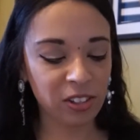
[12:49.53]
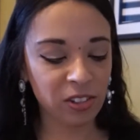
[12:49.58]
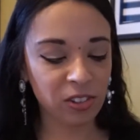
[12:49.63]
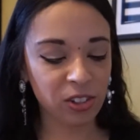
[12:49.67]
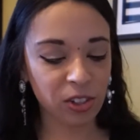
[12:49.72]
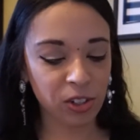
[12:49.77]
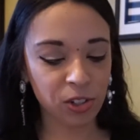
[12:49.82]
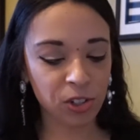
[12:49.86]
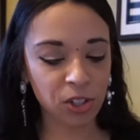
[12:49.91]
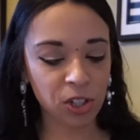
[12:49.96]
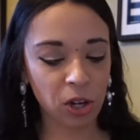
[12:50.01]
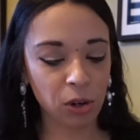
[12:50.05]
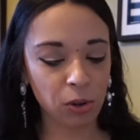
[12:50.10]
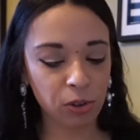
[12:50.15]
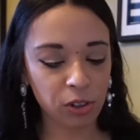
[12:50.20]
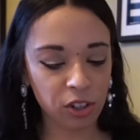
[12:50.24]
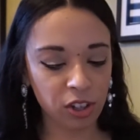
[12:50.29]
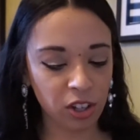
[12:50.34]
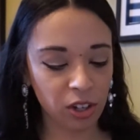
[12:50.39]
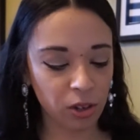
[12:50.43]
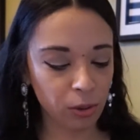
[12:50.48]
They're so
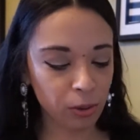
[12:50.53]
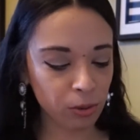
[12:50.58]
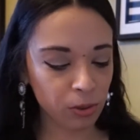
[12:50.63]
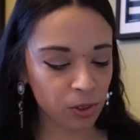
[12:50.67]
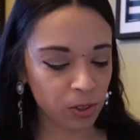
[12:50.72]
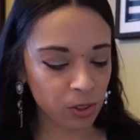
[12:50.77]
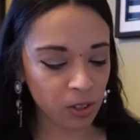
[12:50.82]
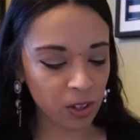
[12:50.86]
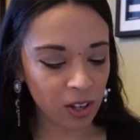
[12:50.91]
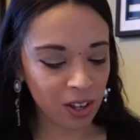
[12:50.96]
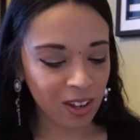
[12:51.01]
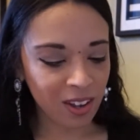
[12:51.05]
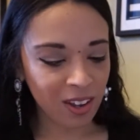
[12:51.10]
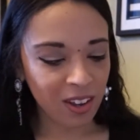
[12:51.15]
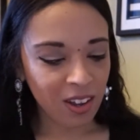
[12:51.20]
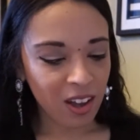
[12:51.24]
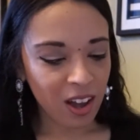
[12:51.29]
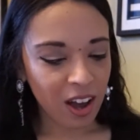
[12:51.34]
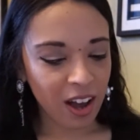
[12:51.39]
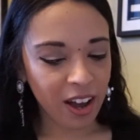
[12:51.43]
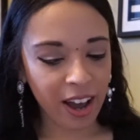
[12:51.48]
cute.
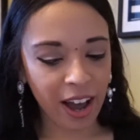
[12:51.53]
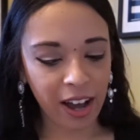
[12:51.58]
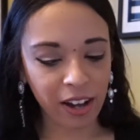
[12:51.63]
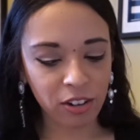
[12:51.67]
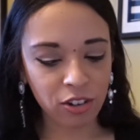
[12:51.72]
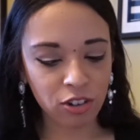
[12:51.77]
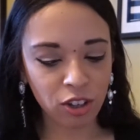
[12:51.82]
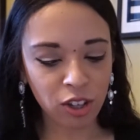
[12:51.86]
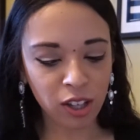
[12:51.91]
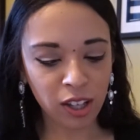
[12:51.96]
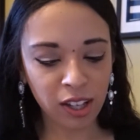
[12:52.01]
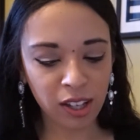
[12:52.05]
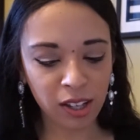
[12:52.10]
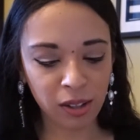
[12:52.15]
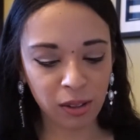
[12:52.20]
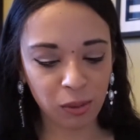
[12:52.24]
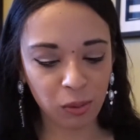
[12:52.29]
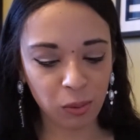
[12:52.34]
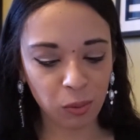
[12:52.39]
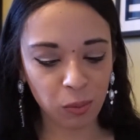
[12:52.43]
I actually